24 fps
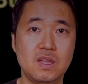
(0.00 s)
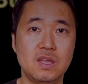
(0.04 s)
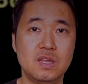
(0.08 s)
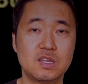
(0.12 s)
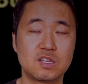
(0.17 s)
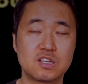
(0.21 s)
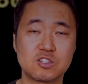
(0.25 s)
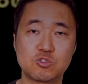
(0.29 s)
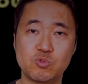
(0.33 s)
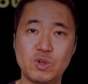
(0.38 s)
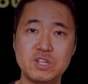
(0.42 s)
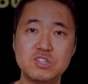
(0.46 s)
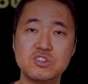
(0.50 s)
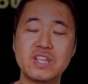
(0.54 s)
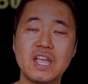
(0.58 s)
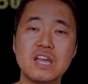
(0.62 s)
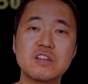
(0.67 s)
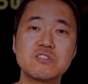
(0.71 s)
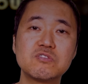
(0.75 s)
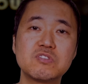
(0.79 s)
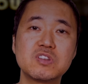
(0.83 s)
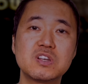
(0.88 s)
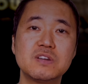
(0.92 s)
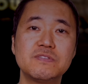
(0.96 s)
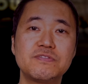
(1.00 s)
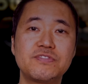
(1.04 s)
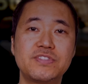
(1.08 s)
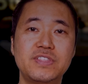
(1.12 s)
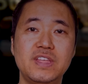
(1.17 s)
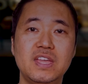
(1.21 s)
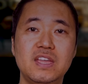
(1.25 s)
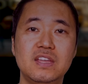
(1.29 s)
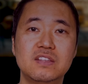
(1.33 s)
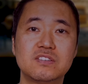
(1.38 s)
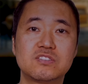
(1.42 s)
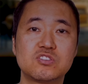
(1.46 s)
Because when you get rid of
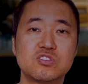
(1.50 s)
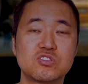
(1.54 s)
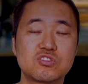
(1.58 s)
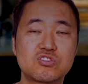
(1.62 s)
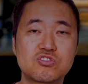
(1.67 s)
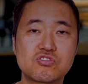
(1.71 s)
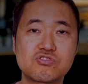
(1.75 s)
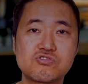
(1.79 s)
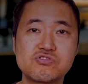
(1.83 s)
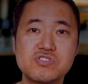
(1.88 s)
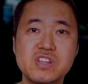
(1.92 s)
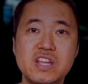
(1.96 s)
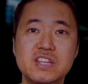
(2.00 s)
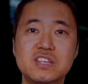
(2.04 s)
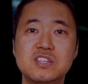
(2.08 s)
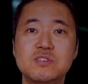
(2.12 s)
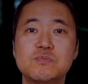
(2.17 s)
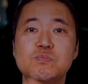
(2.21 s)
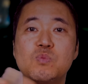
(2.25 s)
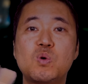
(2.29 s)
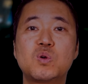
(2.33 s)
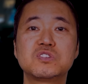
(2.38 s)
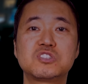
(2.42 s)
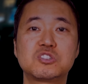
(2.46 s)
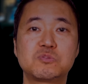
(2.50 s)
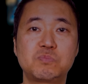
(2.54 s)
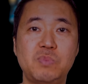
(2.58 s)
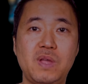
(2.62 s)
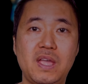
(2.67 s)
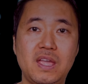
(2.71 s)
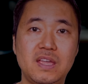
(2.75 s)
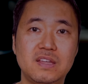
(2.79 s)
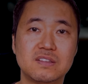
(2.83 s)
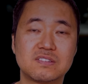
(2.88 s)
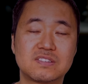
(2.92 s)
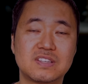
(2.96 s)
things, you're creating more
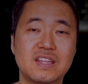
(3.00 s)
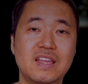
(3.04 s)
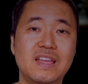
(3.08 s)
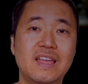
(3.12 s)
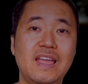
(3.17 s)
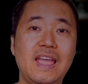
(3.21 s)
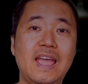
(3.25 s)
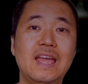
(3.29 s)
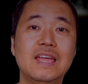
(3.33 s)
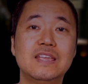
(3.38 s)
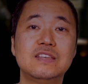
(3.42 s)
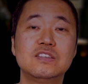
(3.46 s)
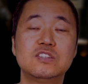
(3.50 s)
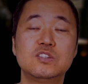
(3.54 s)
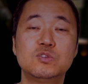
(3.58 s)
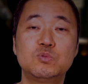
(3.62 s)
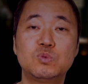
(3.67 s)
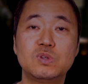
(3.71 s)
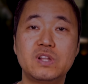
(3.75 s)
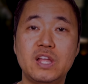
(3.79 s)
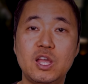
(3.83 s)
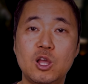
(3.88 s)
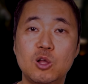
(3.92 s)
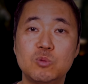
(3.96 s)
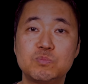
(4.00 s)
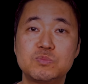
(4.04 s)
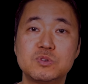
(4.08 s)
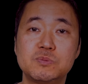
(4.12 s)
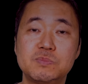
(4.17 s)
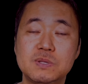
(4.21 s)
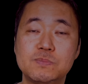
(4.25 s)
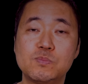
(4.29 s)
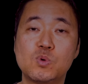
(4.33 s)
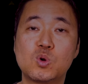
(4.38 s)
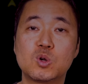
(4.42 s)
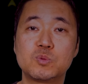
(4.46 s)
space, and it will help you
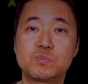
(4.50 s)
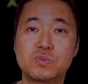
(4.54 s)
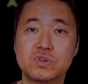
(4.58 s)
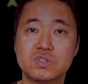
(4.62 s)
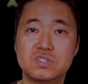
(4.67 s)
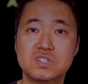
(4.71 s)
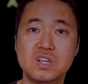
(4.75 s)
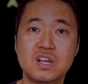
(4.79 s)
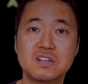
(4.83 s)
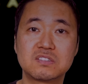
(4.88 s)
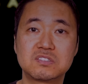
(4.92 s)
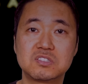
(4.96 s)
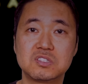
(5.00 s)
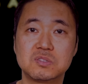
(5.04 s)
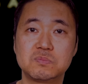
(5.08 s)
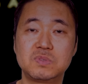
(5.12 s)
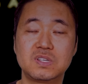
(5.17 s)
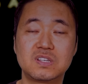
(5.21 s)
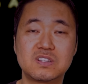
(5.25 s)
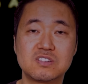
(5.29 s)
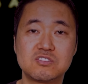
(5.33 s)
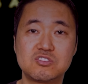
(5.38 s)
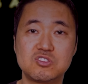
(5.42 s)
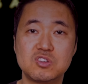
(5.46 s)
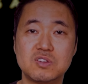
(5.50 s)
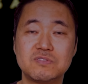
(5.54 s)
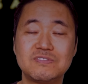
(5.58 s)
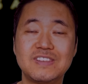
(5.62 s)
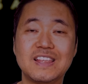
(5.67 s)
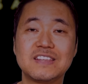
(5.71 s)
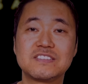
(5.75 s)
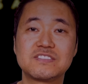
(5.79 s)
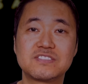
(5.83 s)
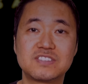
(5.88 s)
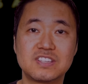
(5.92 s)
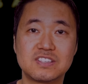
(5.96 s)
be more productive because you have
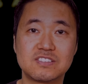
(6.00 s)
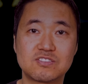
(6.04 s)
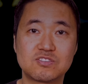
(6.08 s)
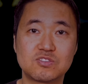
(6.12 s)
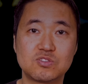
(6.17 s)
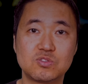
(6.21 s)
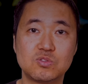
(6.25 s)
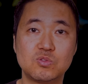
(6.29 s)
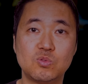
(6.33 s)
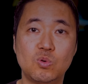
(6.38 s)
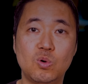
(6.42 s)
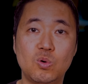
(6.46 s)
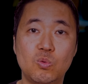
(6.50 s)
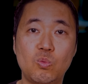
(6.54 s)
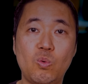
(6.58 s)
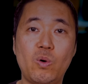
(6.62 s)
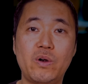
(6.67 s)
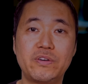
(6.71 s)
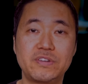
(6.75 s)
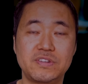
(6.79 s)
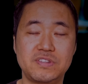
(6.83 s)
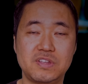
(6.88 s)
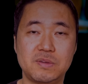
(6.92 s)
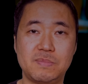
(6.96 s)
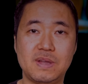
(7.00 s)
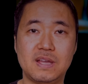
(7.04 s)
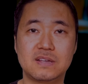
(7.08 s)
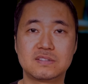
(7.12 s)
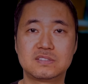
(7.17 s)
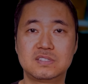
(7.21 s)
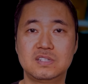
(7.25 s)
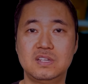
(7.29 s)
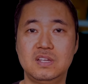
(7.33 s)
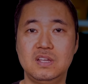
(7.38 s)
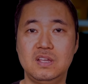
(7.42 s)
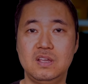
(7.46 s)
less things to worry
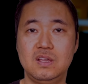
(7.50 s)
about.